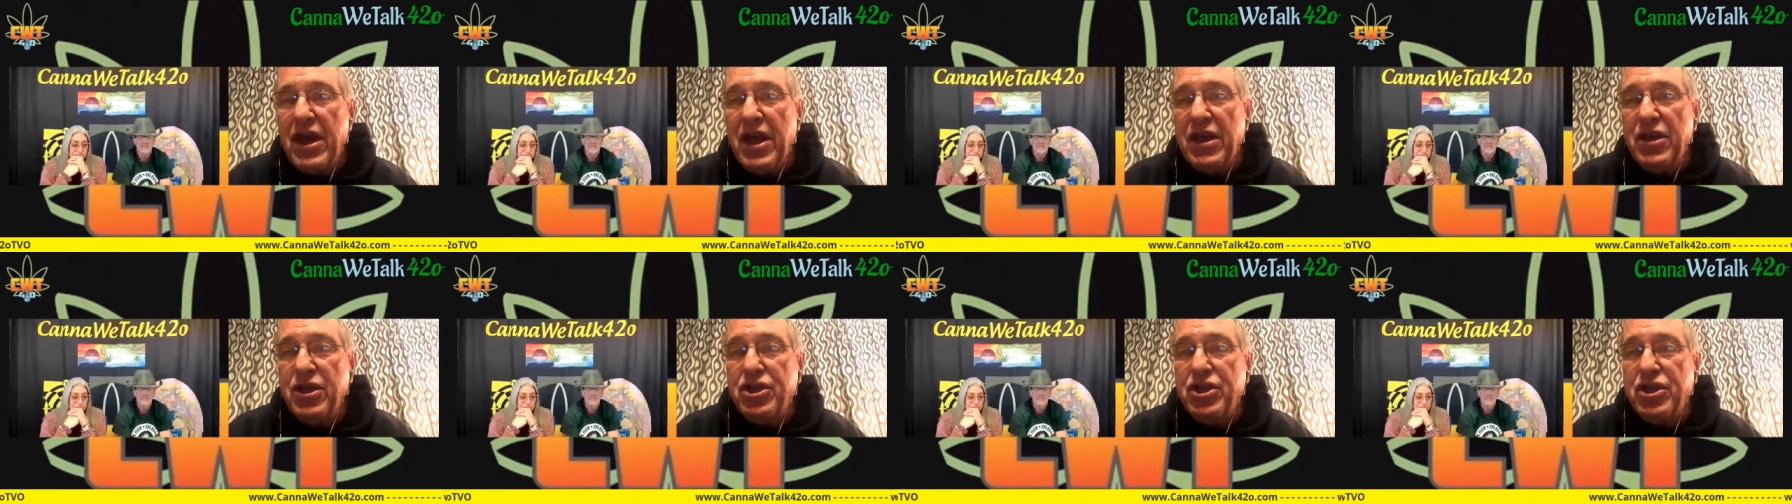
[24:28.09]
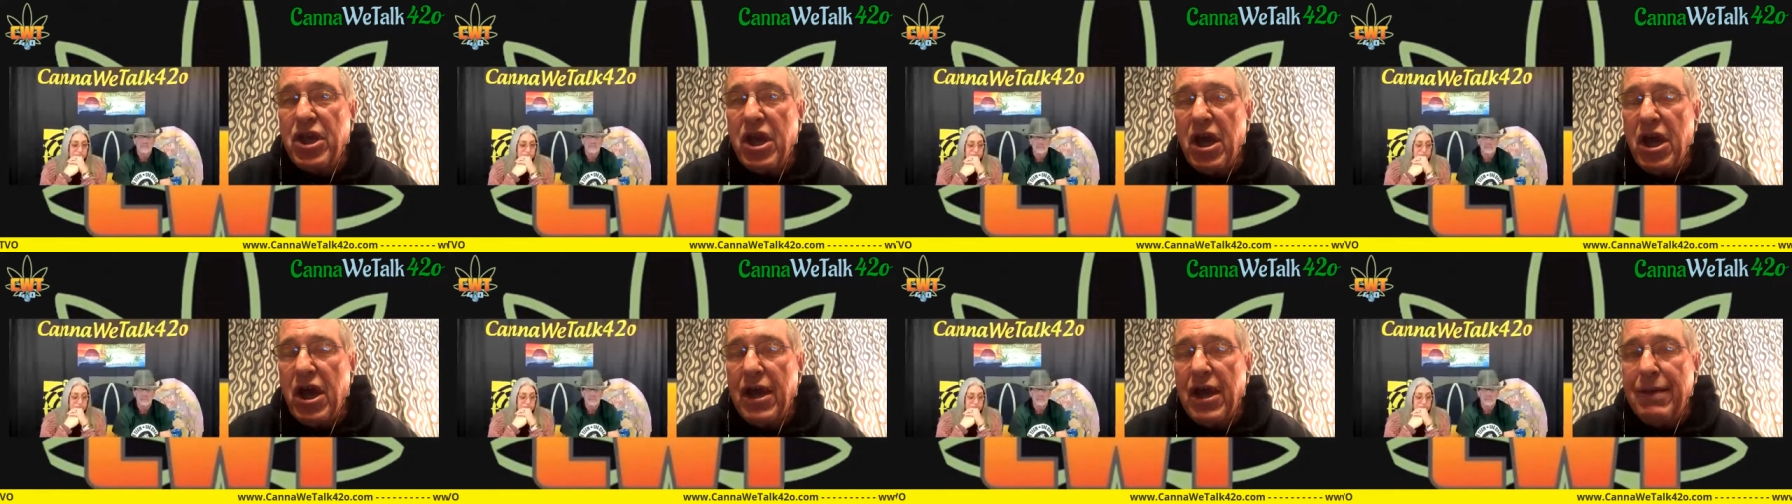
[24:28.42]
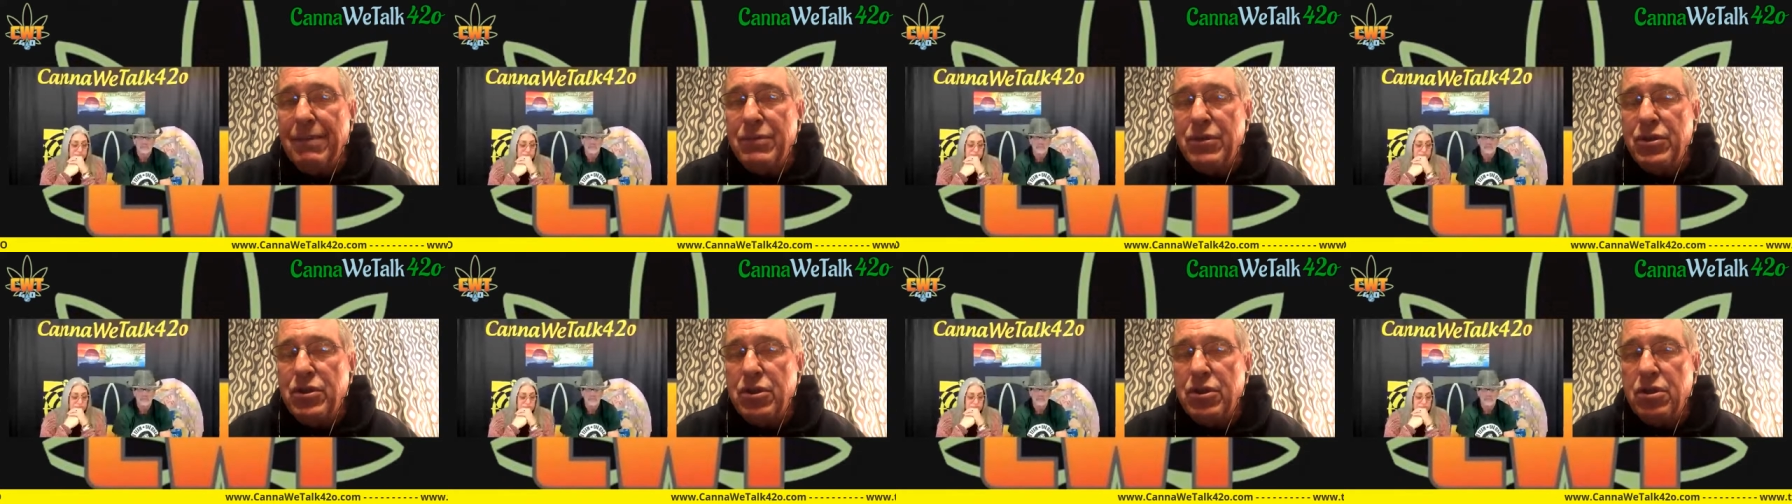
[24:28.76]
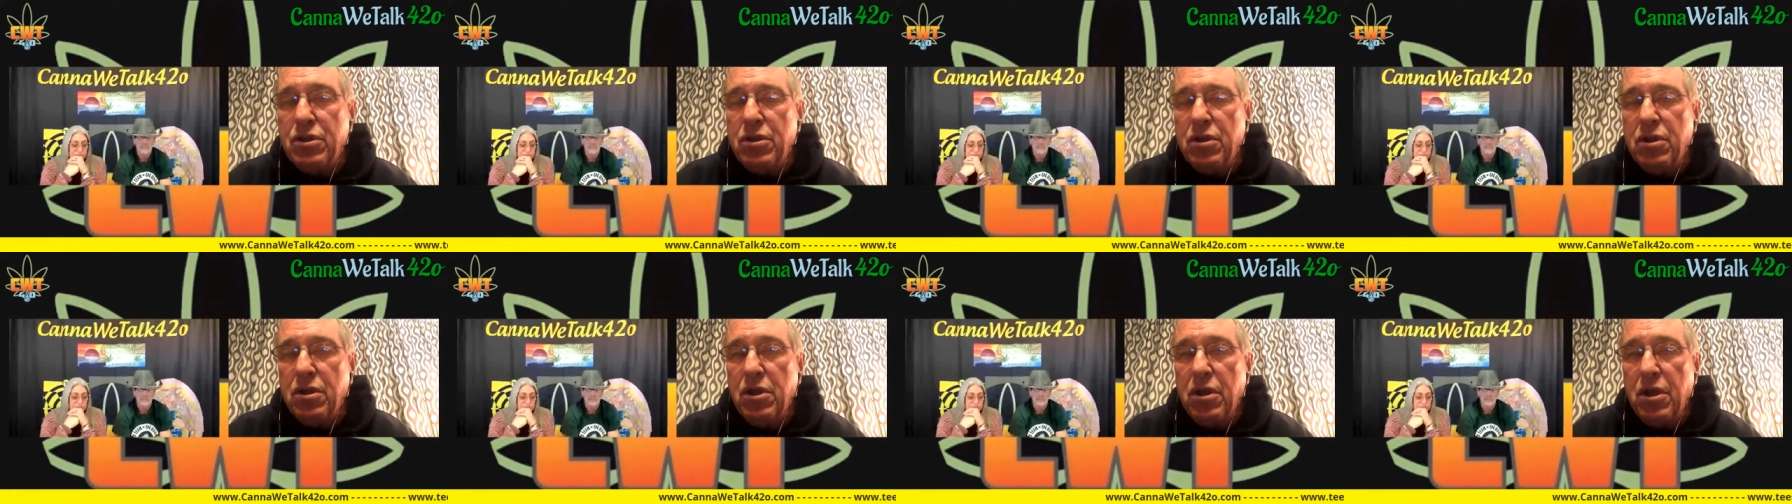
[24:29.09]

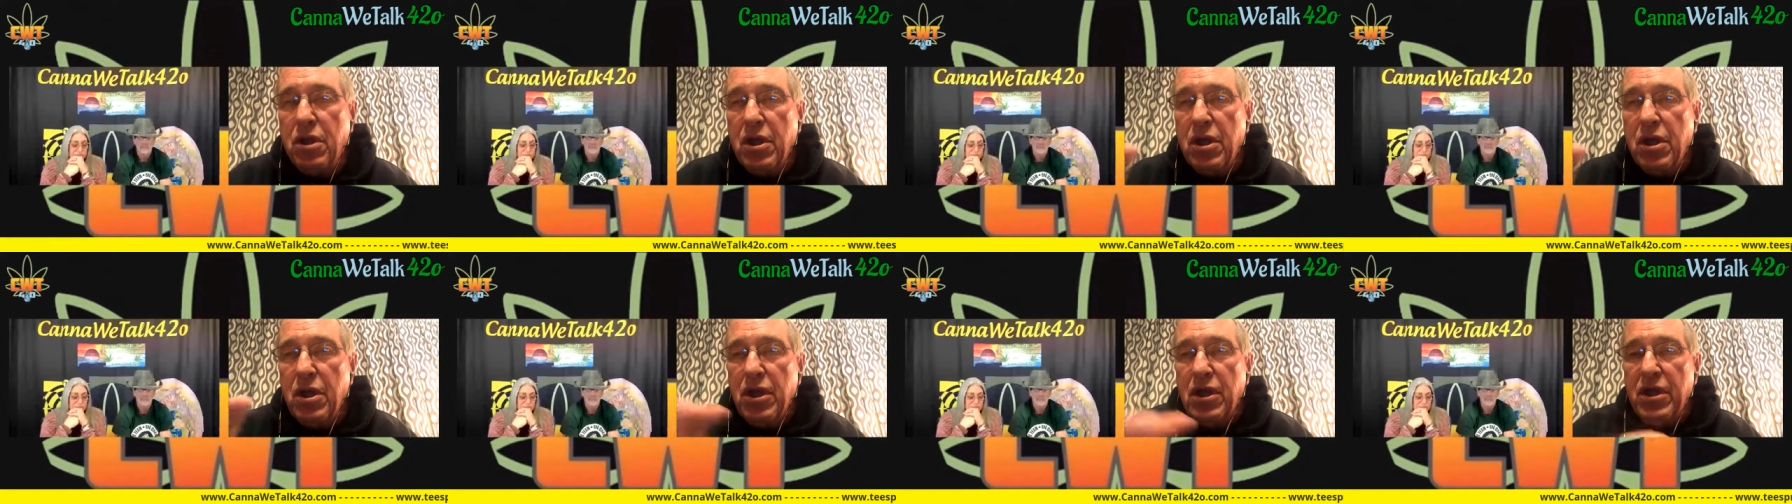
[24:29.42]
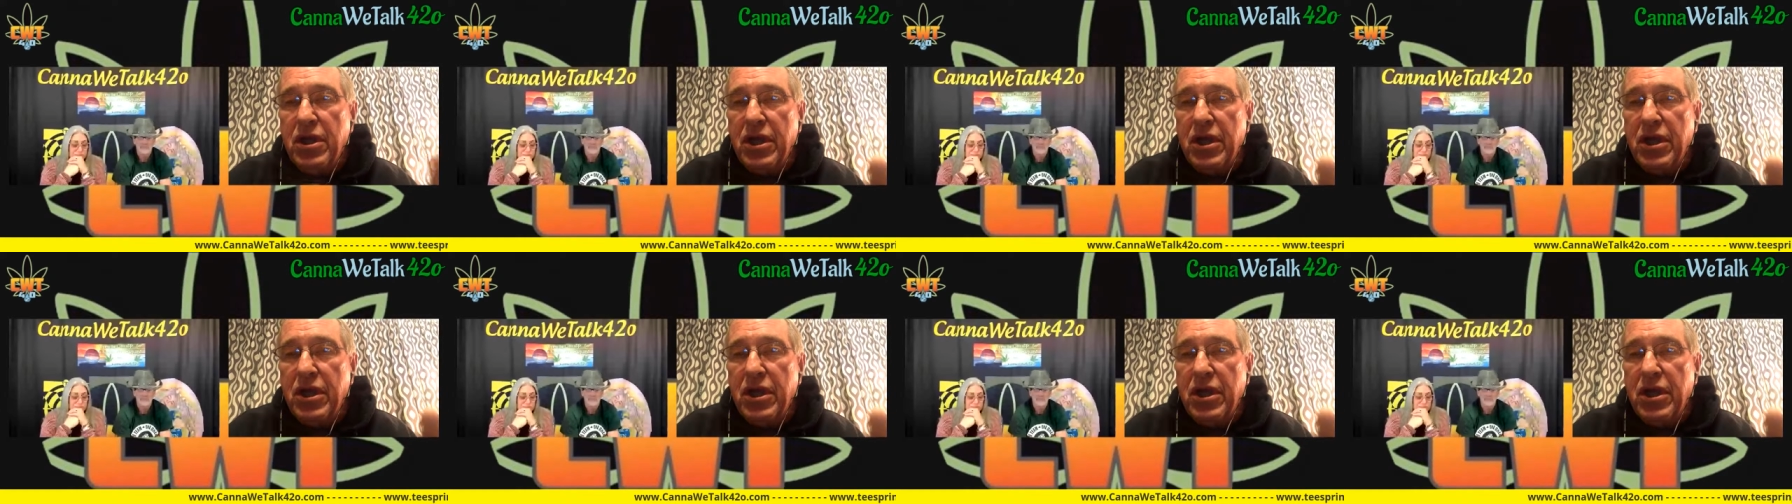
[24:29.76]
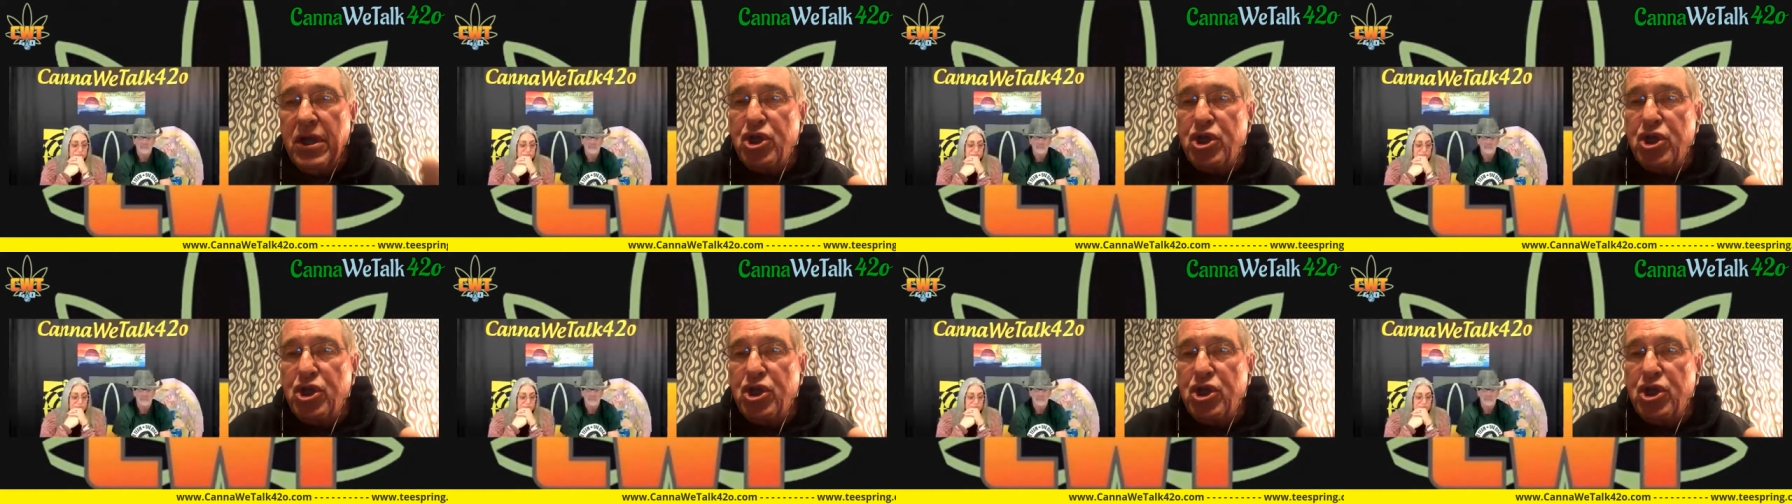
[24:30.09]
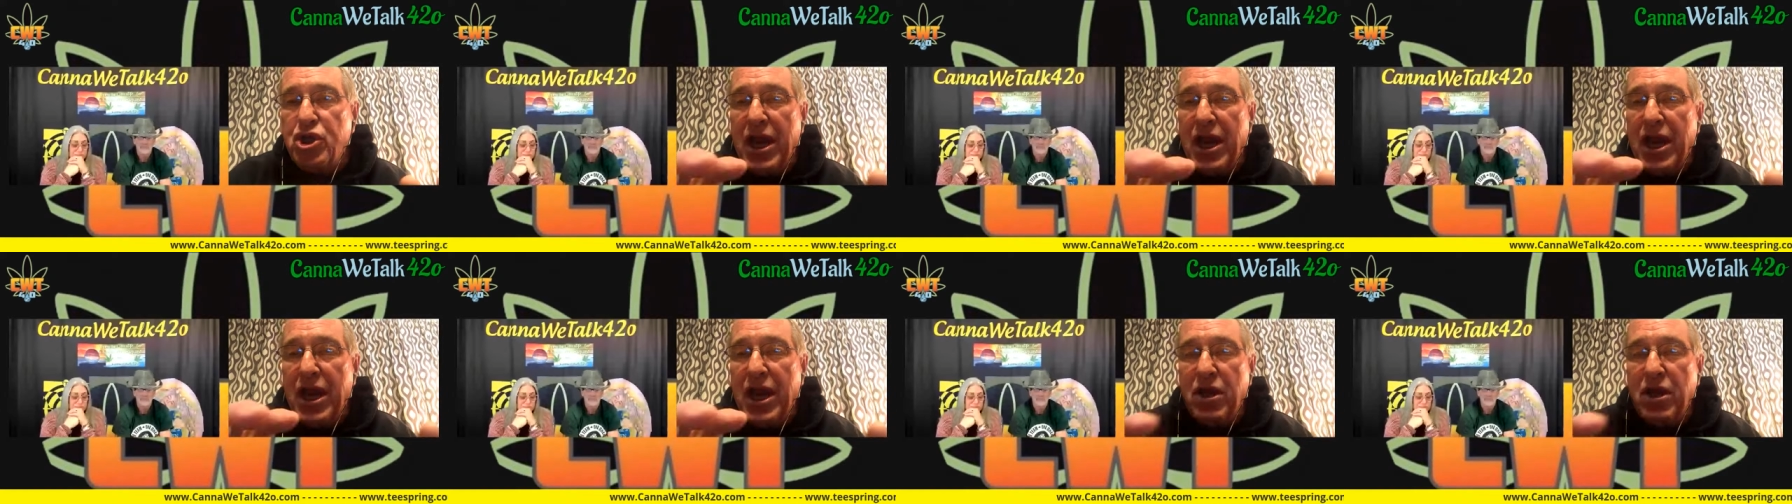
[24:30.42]
enzymes in a
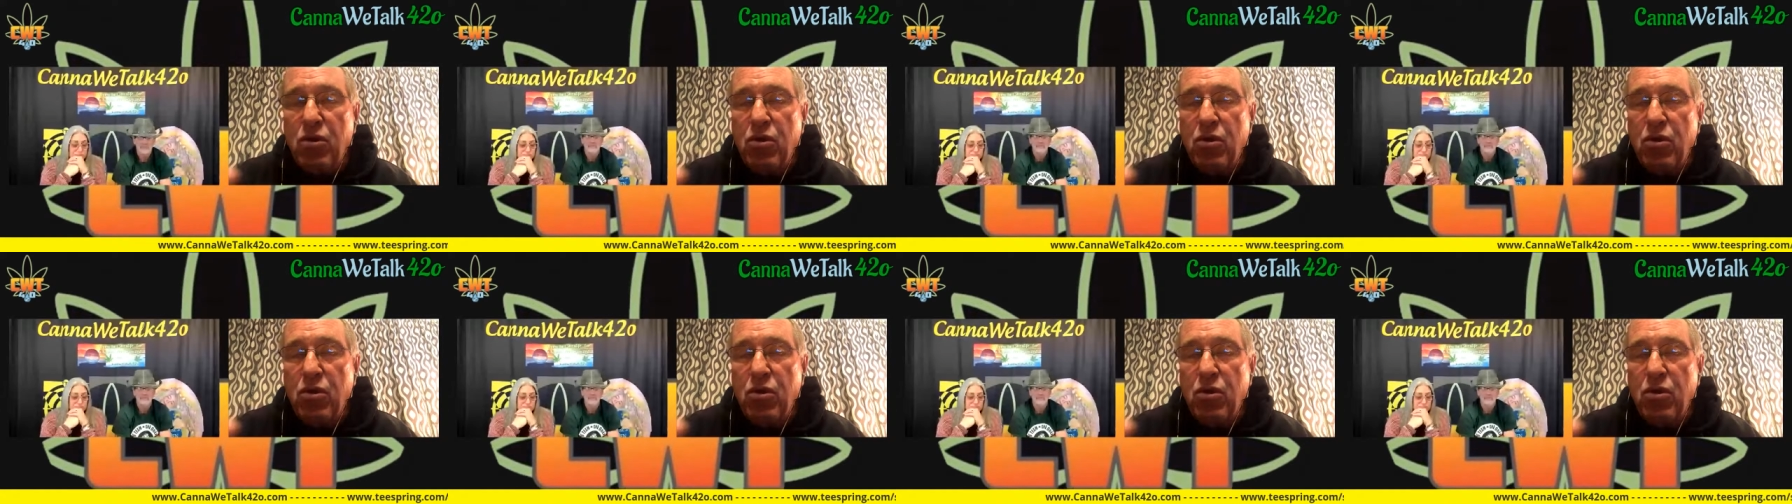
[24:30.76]
chain.